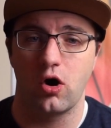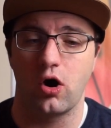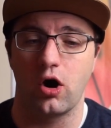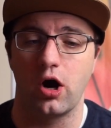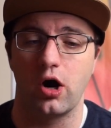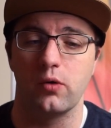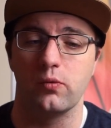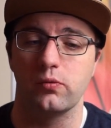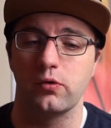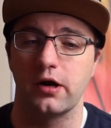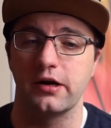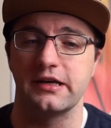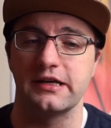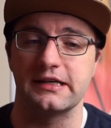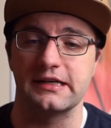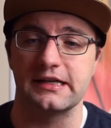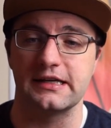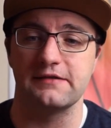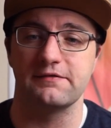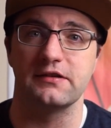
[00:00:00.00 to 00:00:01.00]
are
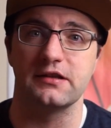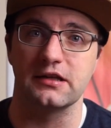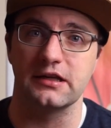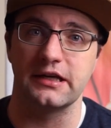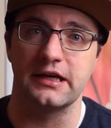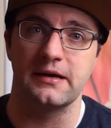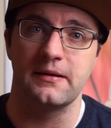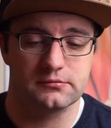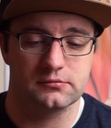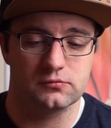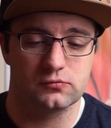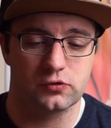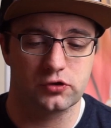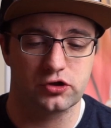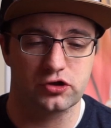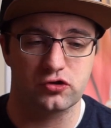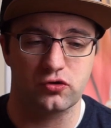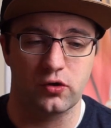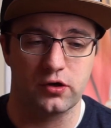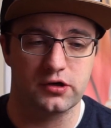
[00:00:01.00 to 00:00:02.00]
running evenly. We're
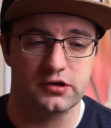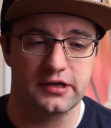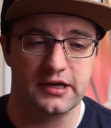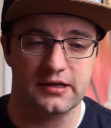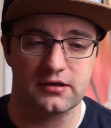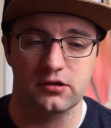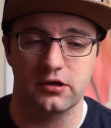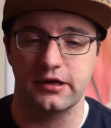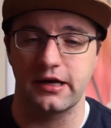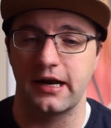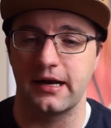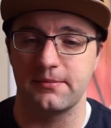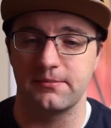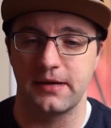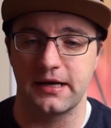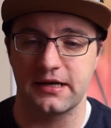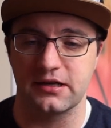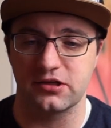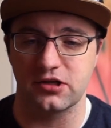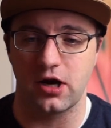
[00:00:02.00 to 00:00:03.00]
just going to take a look at it,
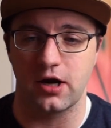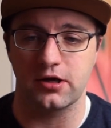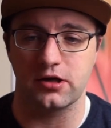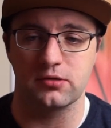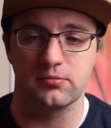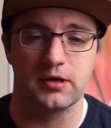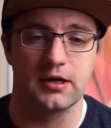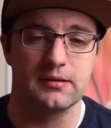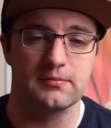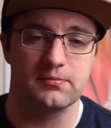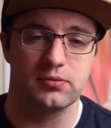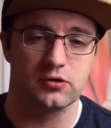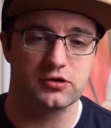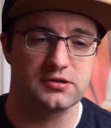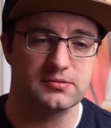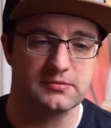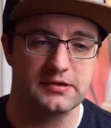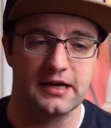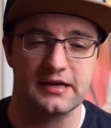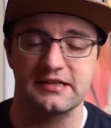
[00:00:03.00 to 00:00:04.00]
make a document,
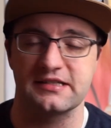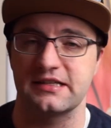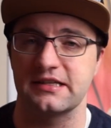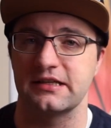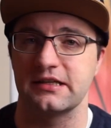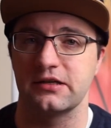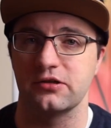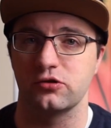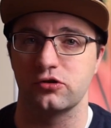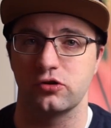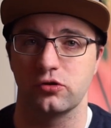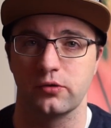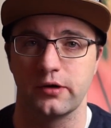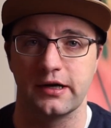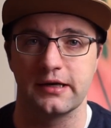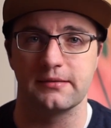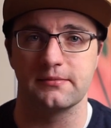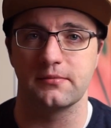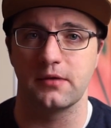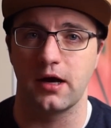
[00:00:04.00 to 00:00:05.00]
put some text into
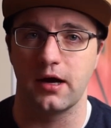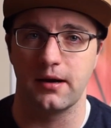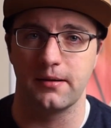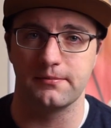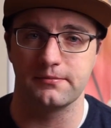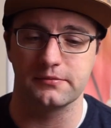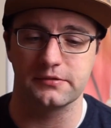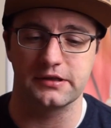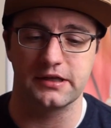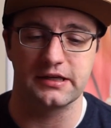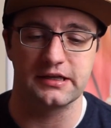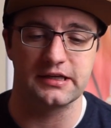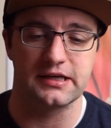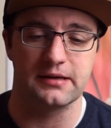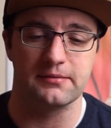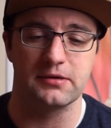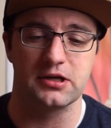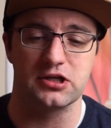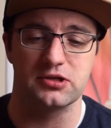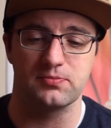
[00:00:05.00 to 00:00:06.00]
it, um, get an
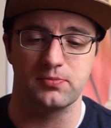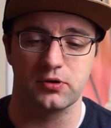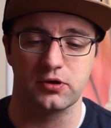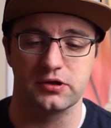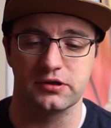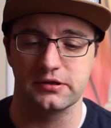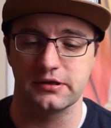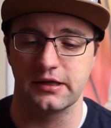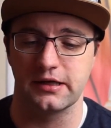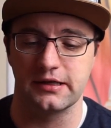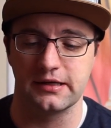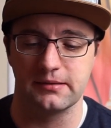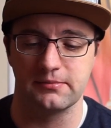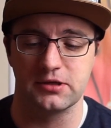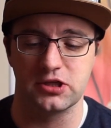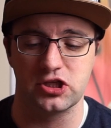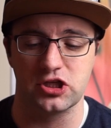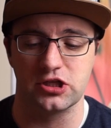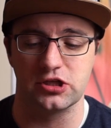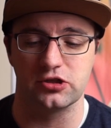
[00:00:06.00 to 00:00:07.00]
image, put it, an
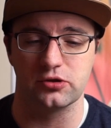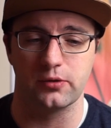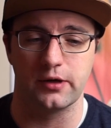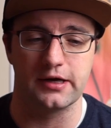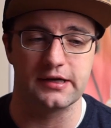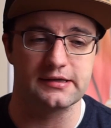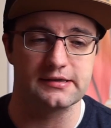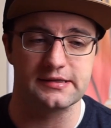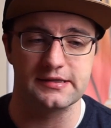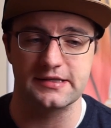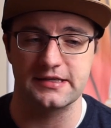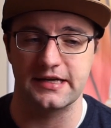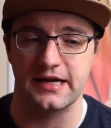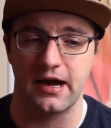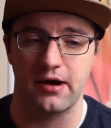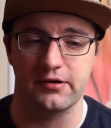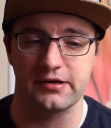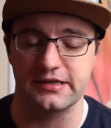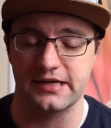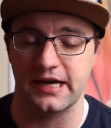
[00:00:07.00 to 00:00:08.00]
image into it, see
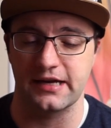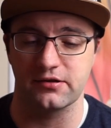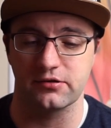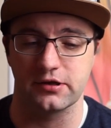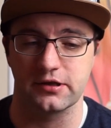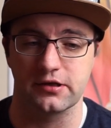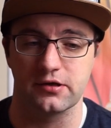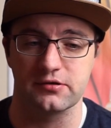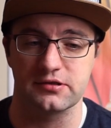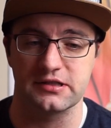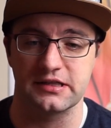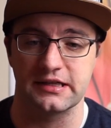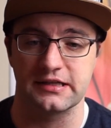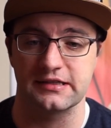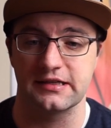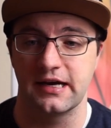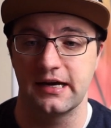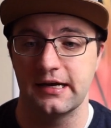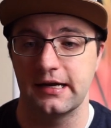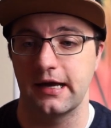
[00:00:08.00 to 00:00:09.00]
how it's handling those
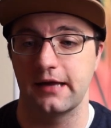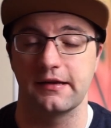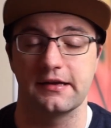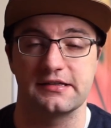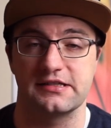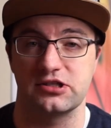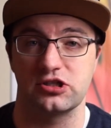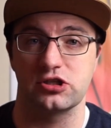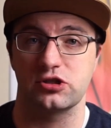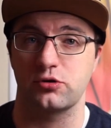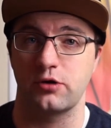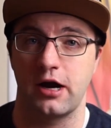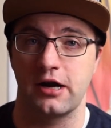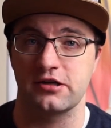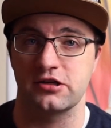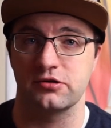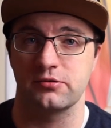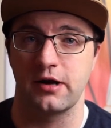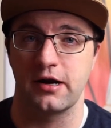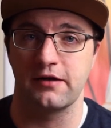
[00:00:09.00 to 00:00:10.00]
things, unless it just
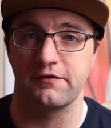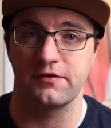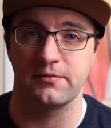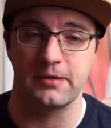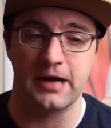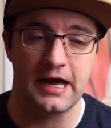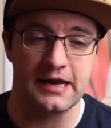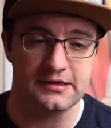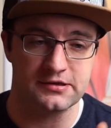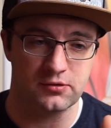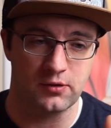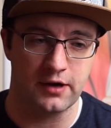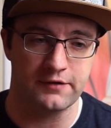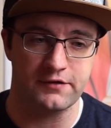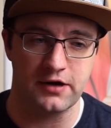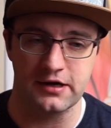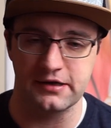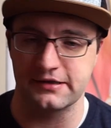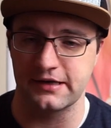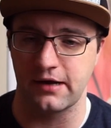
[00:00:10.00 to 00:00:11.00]
crashes right off the bat. So
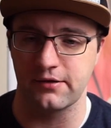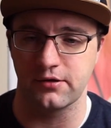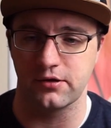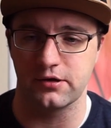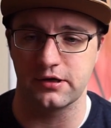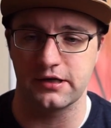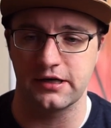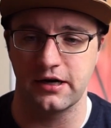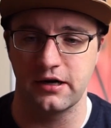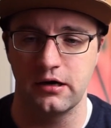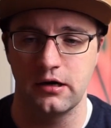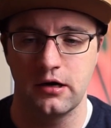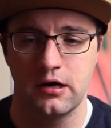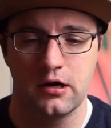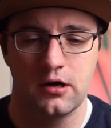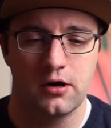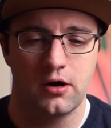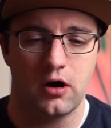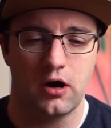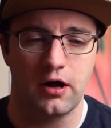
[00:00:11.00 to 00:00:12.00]
I've got it downloaded here
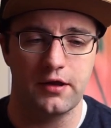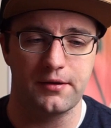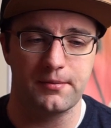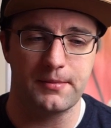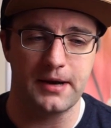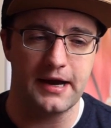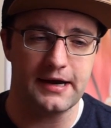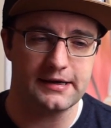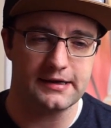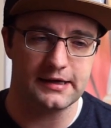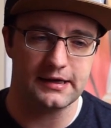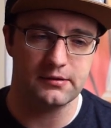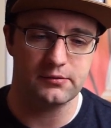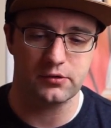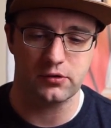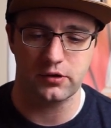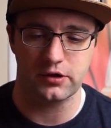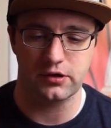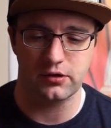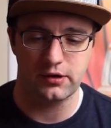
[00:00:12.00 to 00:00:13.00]
on the Mac, and
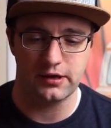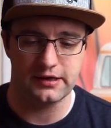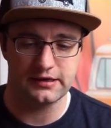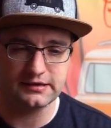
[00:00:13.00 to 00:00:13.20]
we're going to go